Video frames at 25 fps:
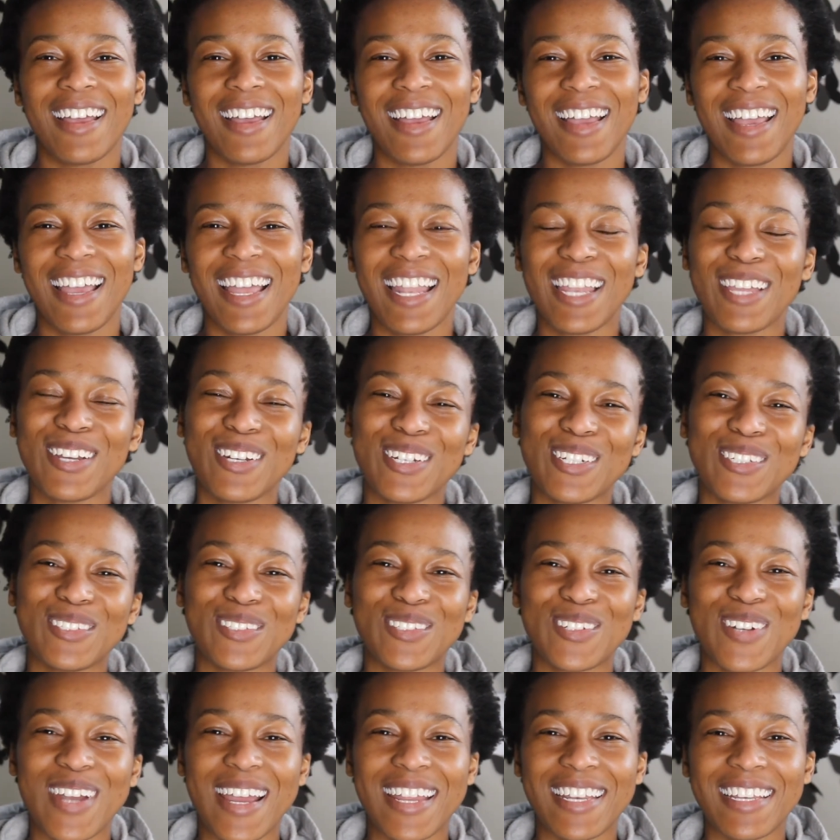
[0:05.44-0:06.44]
Hello
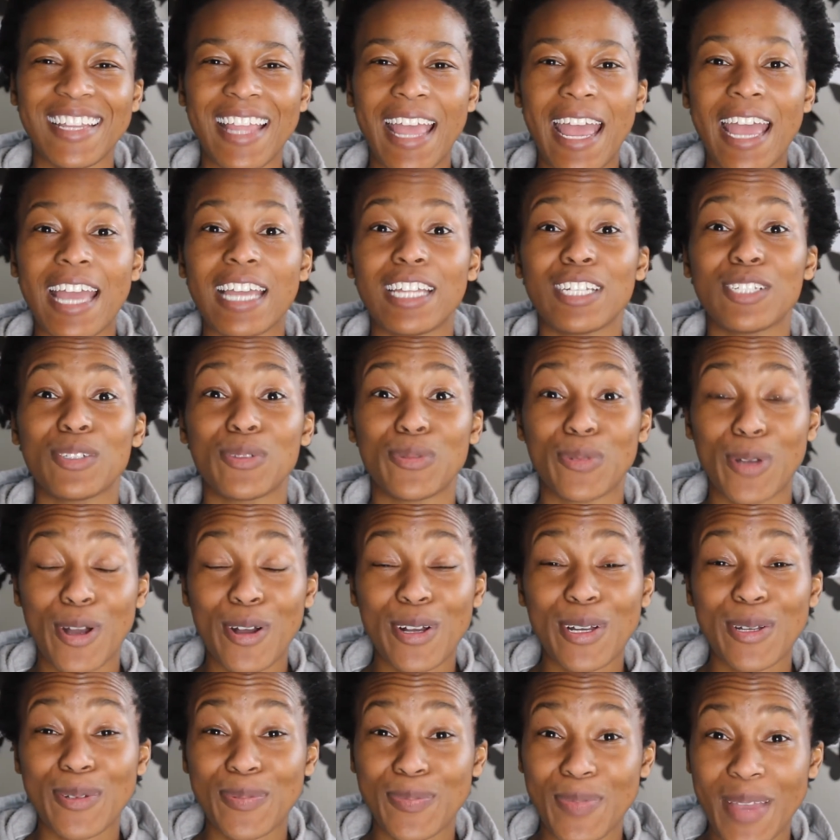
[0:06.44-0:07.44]
everyone and
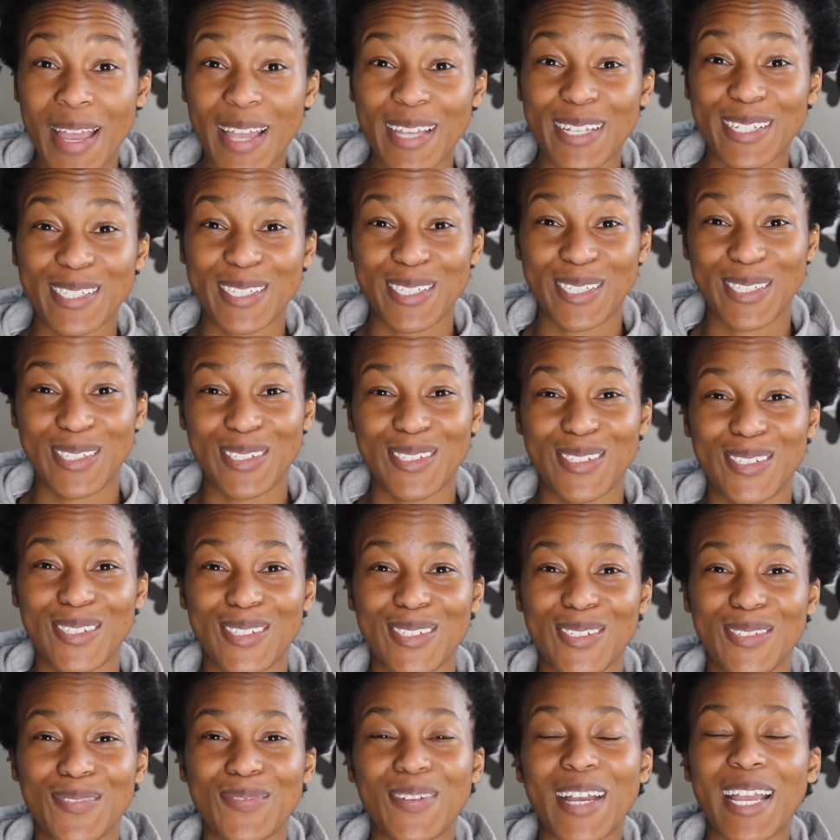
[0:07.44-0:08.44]
welcome back to
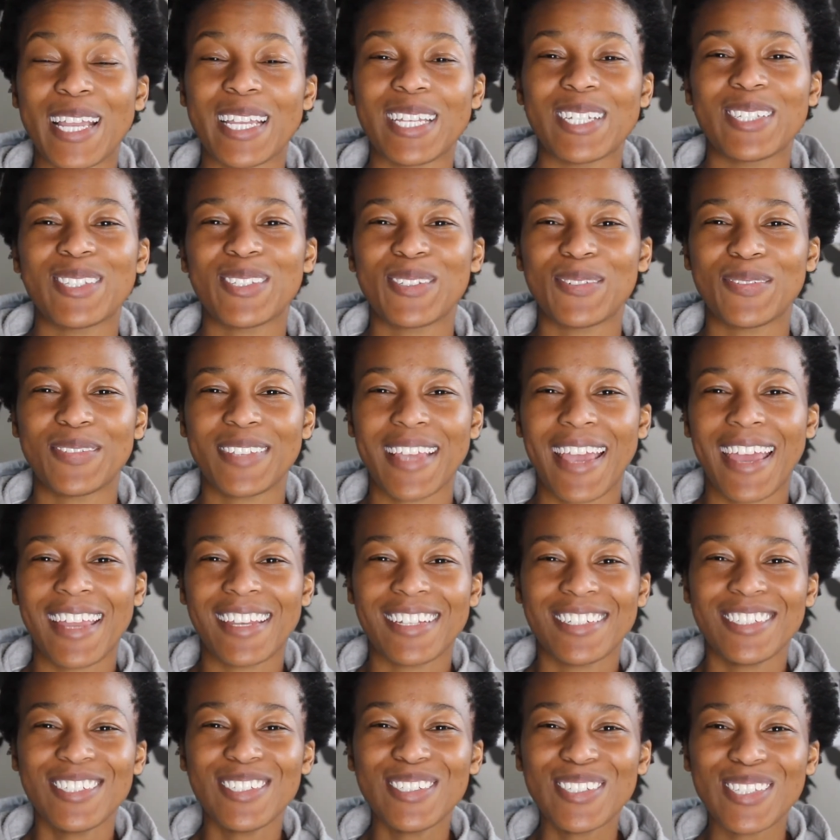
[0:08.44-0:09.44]
my YouTube
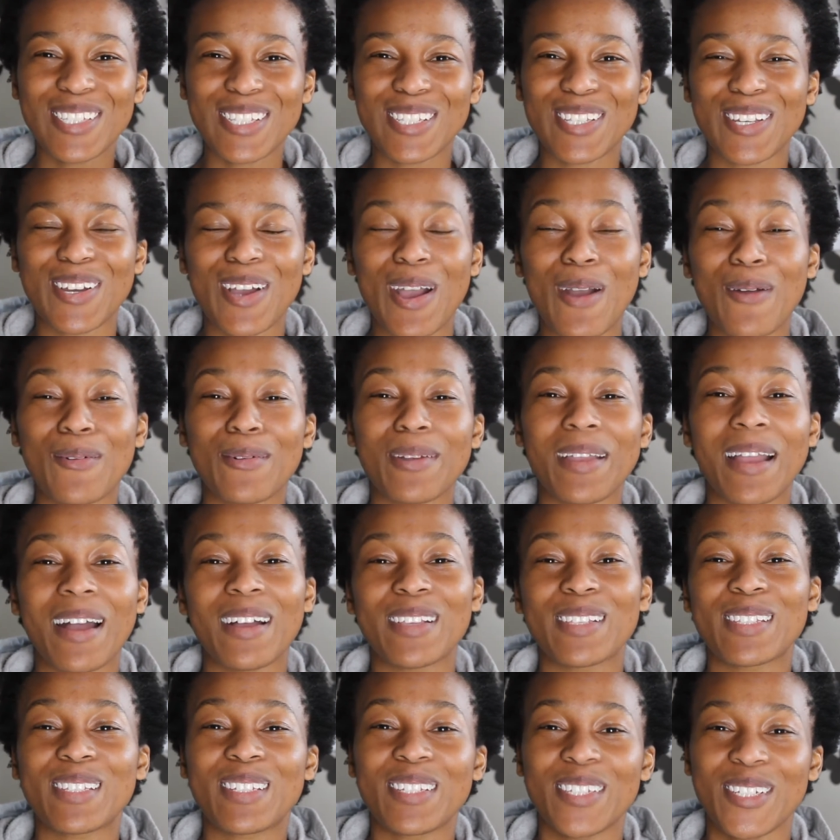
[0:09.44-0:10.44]
channel. So we
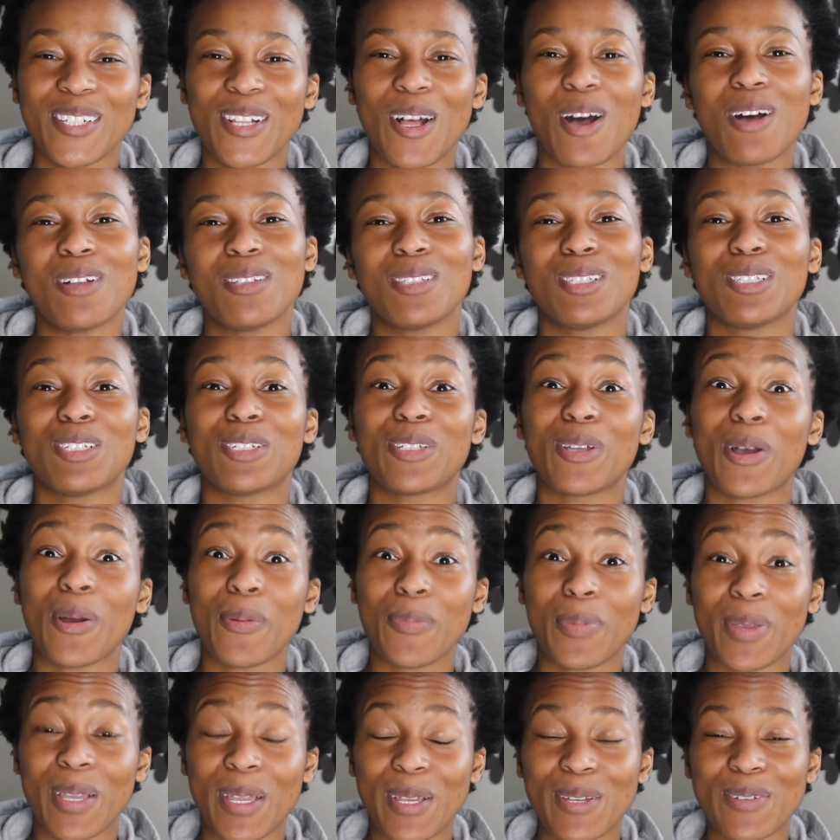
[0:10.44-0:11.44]
are still on the
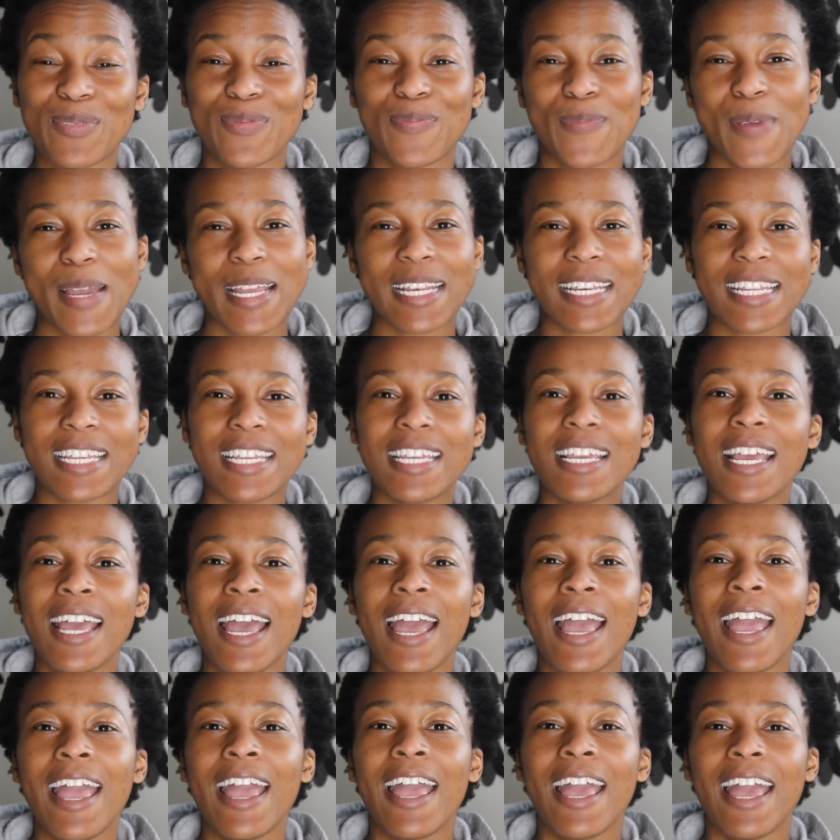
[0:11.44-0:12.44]
topic of money
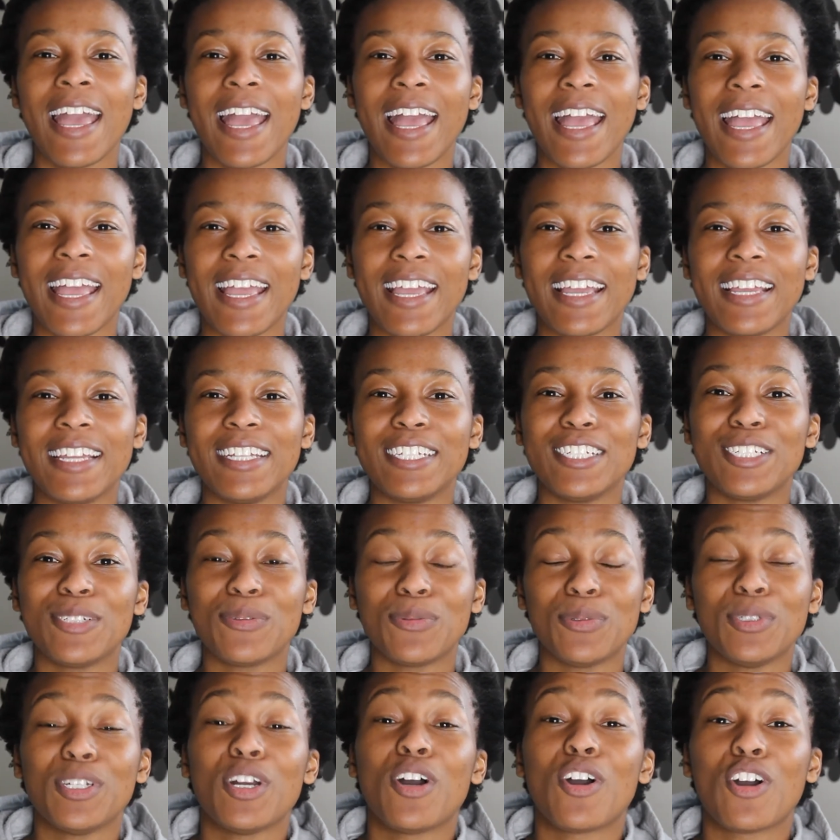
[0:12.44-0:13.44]
and
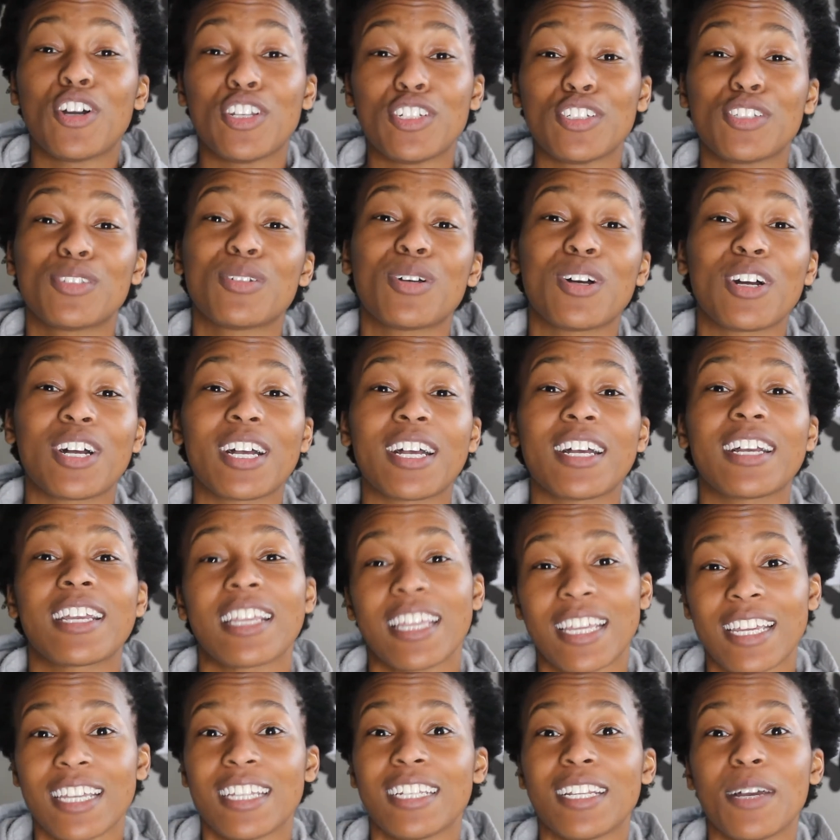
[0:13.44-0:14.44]
we are going to talk
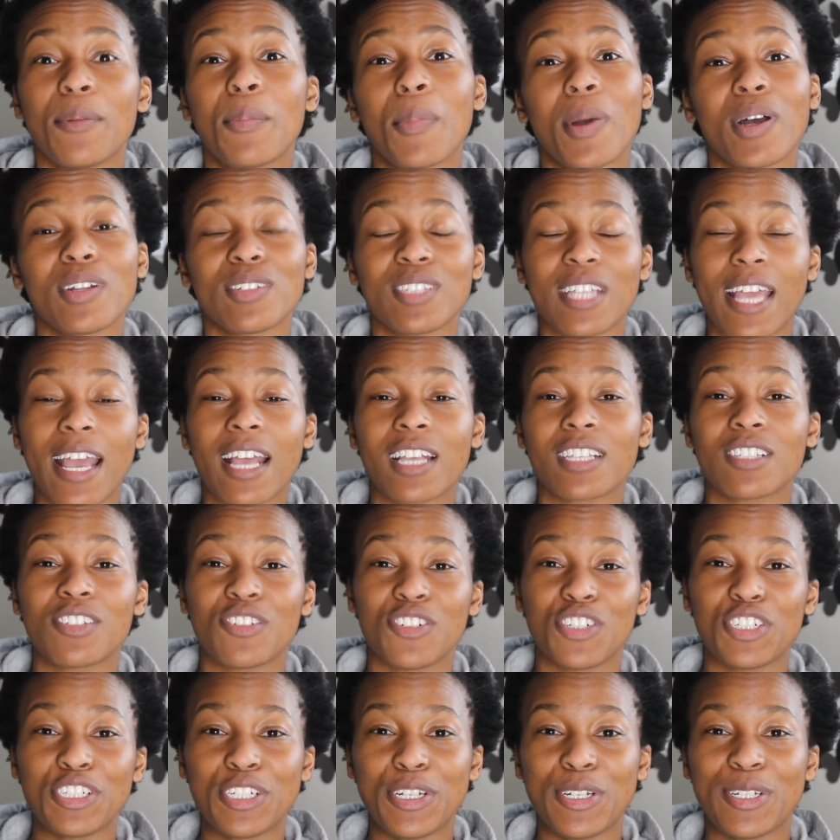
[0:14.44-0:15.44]
again about tax
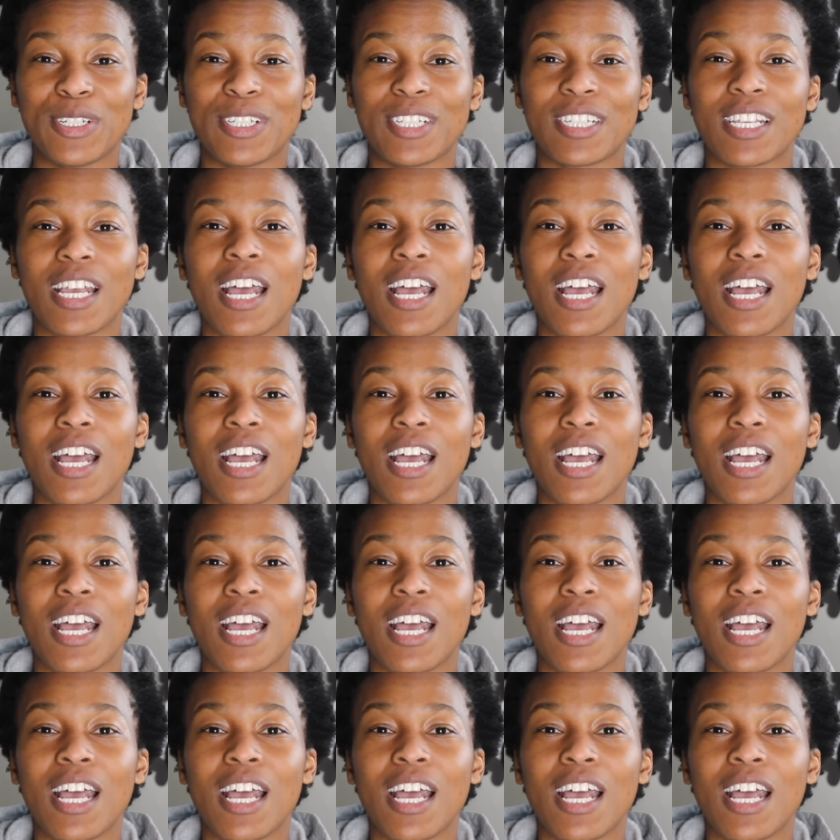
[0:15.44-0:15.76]
returns.